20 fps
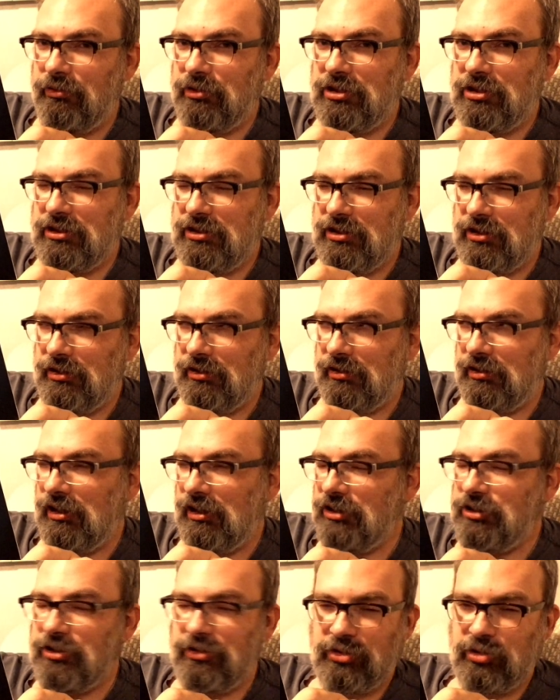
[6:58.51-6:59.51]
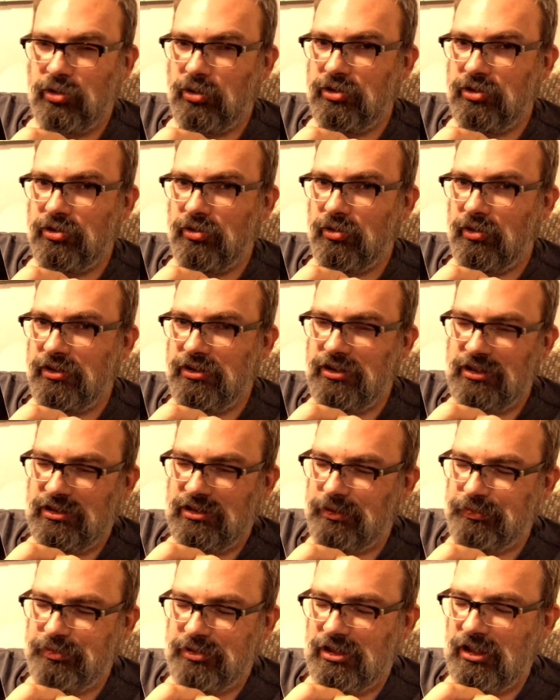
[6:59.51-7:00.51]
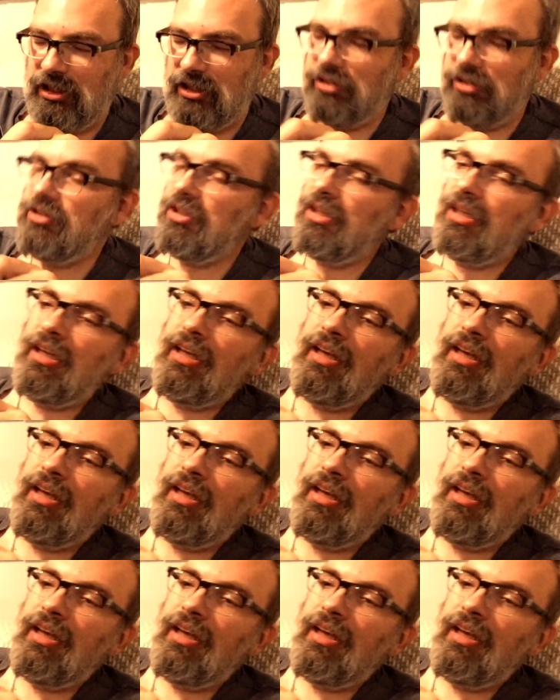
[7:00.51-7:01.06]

which is a collection of short stories. It's upstairs.